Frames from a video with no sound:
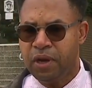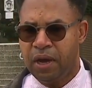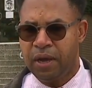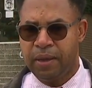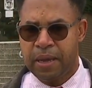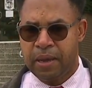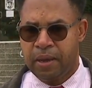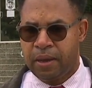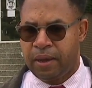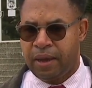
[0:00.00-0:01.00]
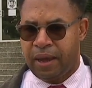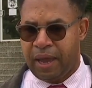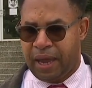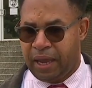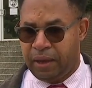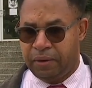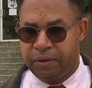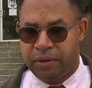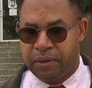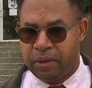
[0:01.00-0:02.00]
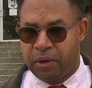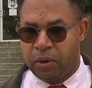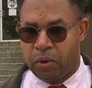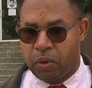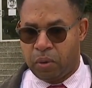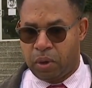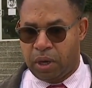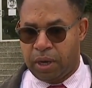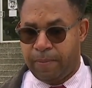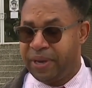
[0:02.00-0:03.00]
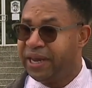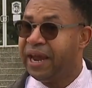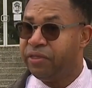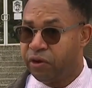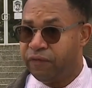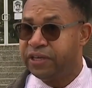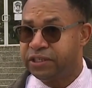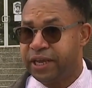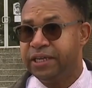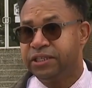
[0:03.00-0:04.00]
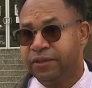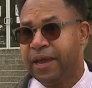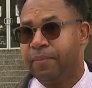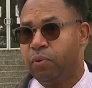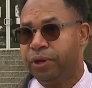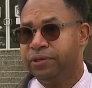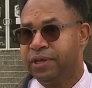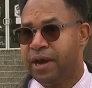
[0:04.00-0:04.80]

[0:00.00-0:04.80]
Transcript: Uh, and uh, began their investigation at that point in